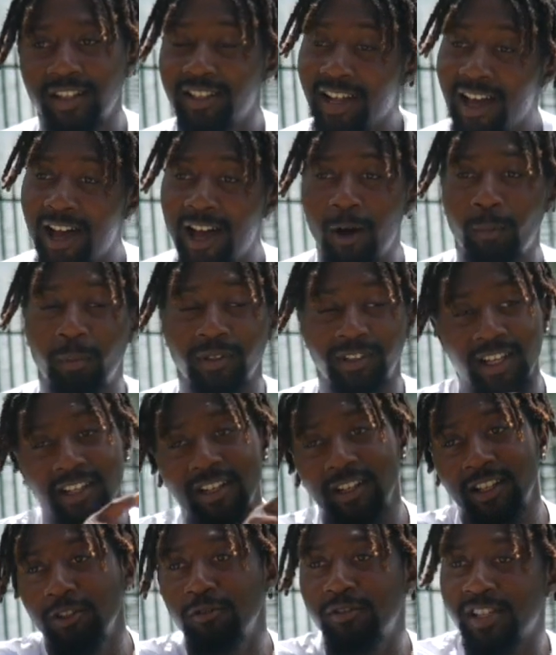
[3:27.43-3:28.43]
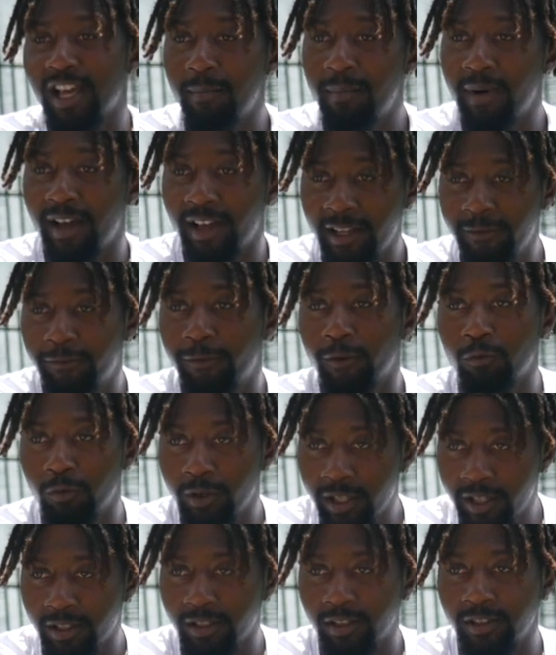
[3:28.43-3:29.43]
but that nigga you talking about, he for
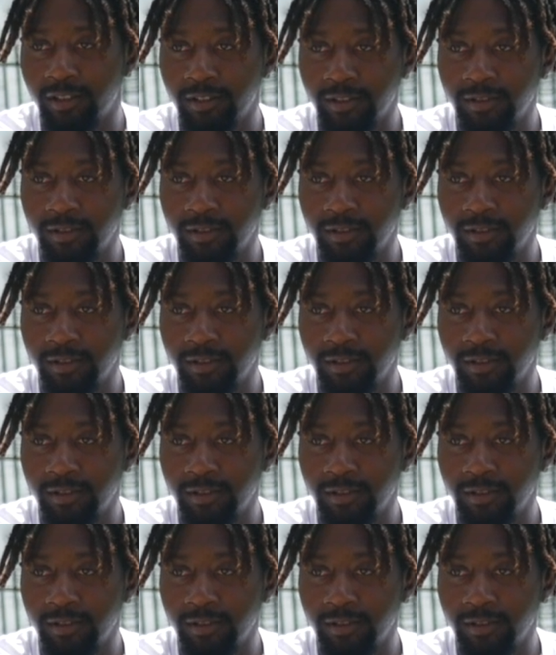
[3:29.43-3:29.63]
real.